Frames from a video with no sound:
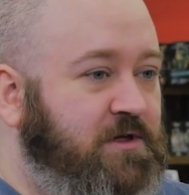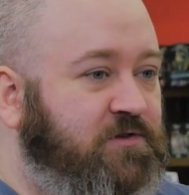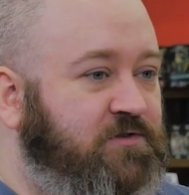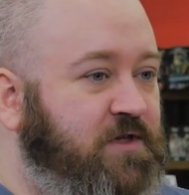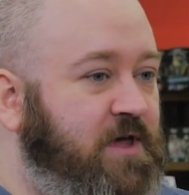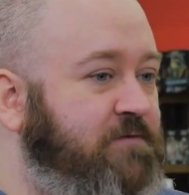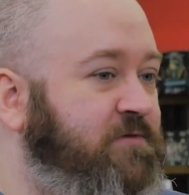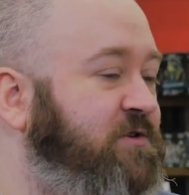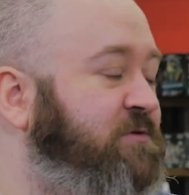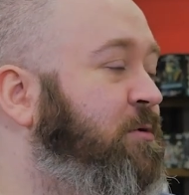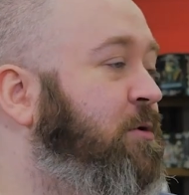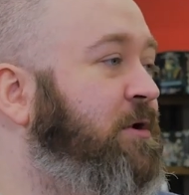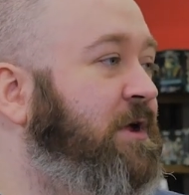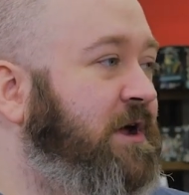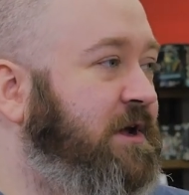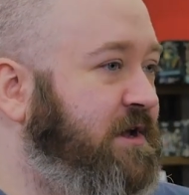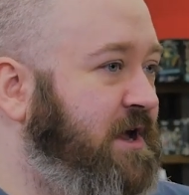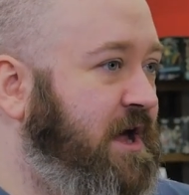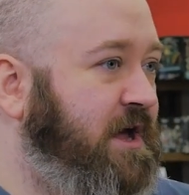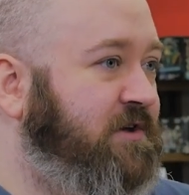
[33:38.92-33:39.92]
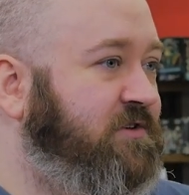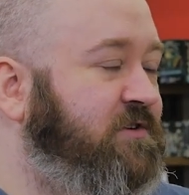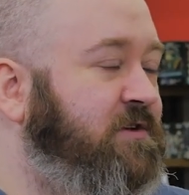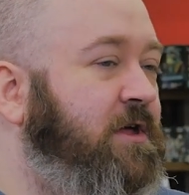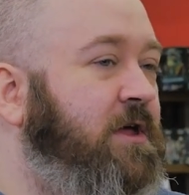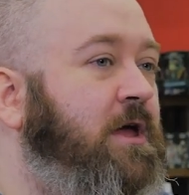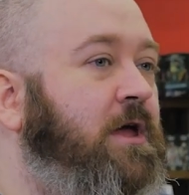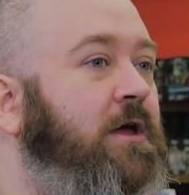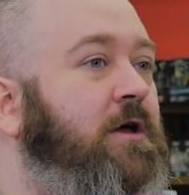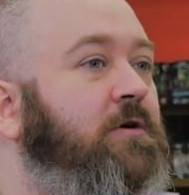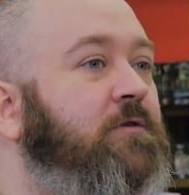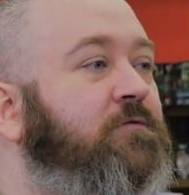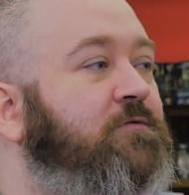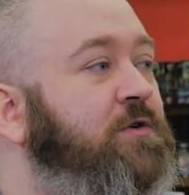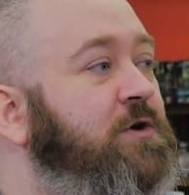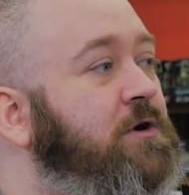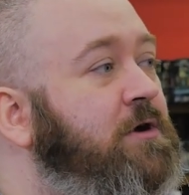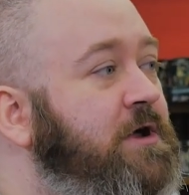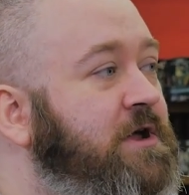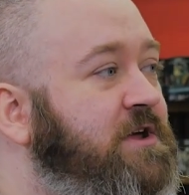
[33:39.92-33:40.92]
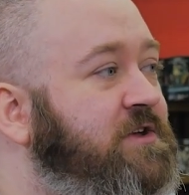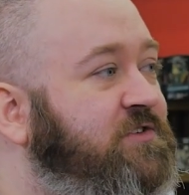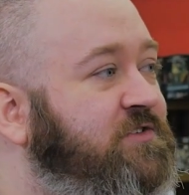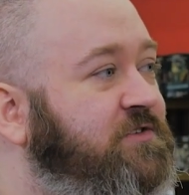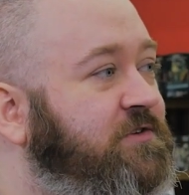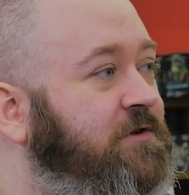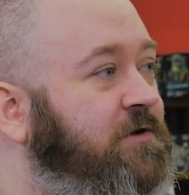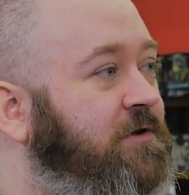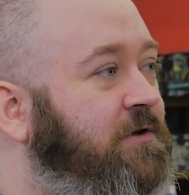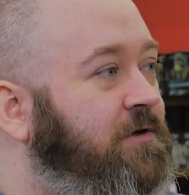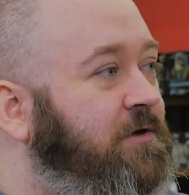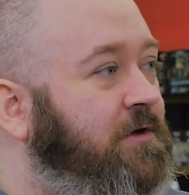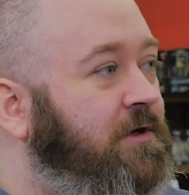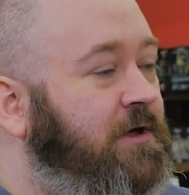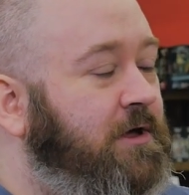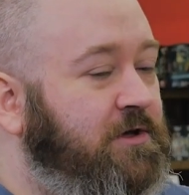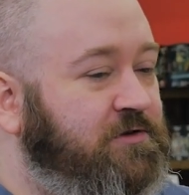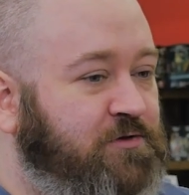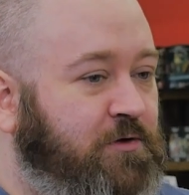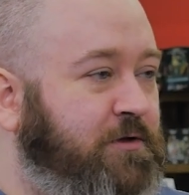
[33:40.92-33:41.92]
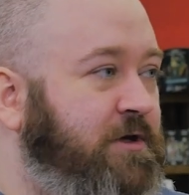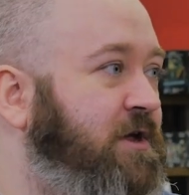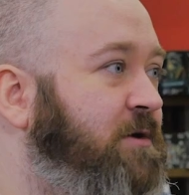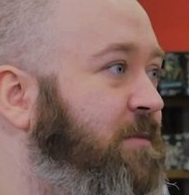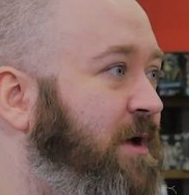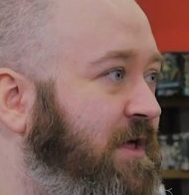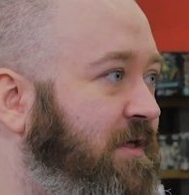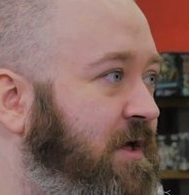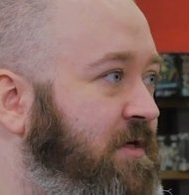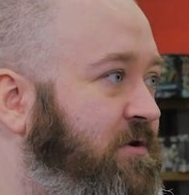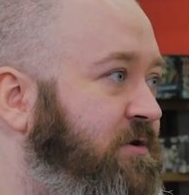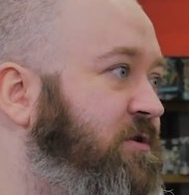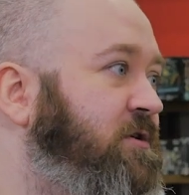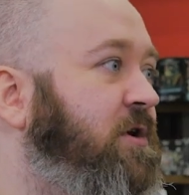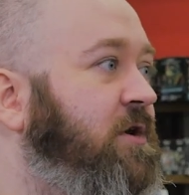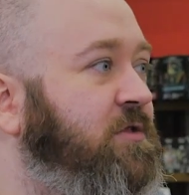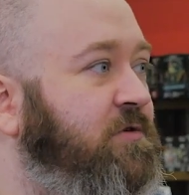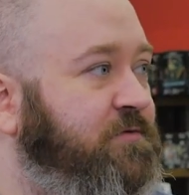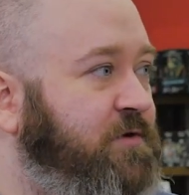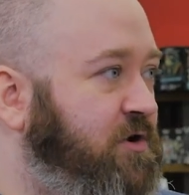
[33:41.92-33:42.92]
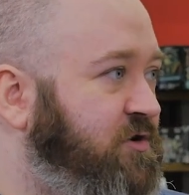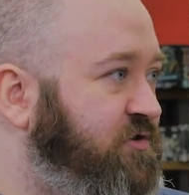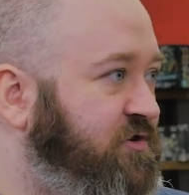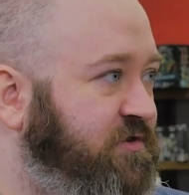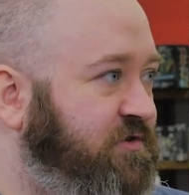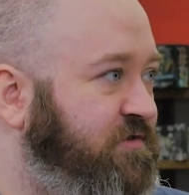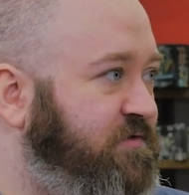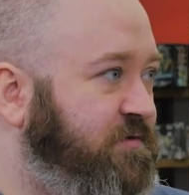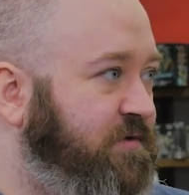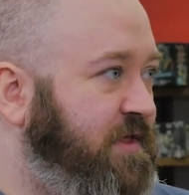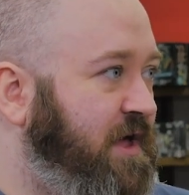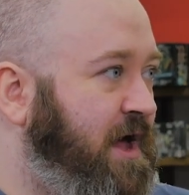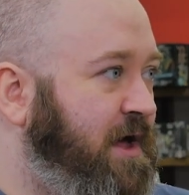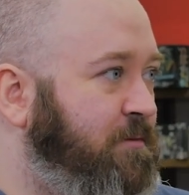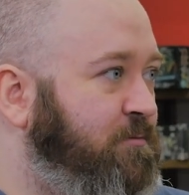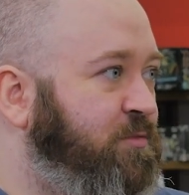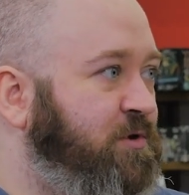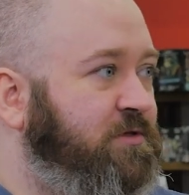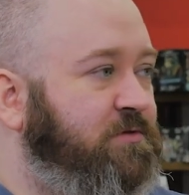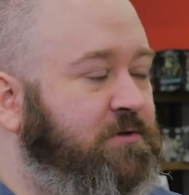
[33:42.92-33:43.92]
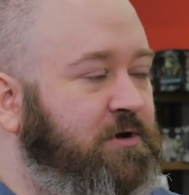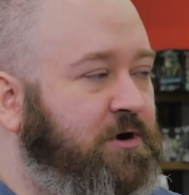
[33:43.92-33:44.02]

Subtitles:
So they have exploding attacks. Furious is only in melee. There are other versions for that, but